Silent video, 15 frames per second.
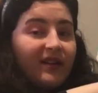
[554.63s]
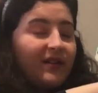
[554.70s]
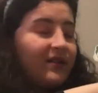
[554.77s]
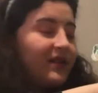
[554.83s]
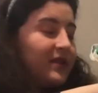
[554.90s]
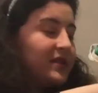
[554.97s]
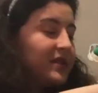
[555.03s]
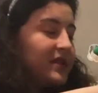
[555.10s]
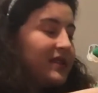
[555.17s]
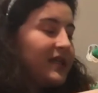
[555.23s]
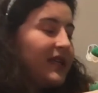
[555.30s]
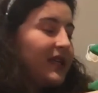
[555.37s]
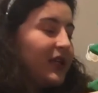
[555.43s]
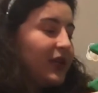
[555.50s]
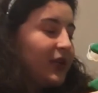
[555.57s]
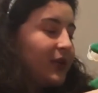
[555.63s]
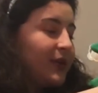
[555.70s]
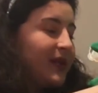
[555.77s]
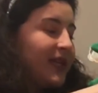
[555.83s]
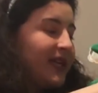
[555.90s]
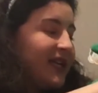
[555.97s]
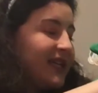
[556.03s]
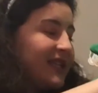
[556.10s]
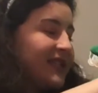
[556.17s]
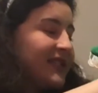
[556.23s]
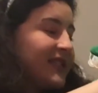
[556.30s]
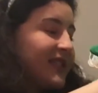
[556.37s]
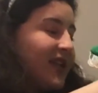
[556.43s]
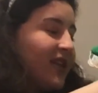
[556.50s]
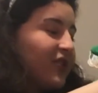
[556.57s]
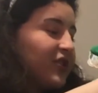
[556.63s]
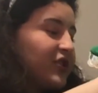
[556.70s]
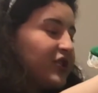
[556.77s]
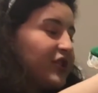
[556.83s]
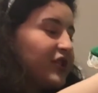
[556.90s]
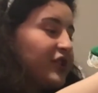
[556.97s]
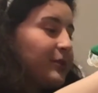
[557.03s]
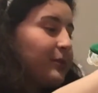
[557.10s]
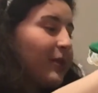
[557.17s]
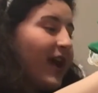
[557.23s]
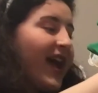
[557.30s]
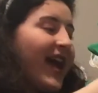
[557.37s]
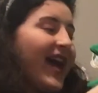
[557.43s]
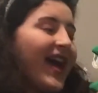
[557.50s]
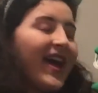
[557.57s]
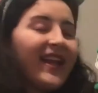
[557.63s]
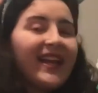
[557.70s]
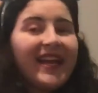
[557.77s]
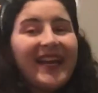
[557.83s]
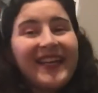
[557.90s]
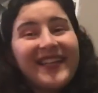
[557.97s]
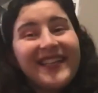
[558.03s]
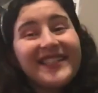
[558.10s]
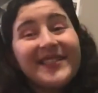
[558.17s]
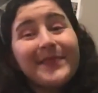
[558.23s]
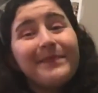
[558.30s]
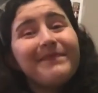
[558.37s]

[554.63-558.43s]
Let's see who it is. Another gingerbread, and it's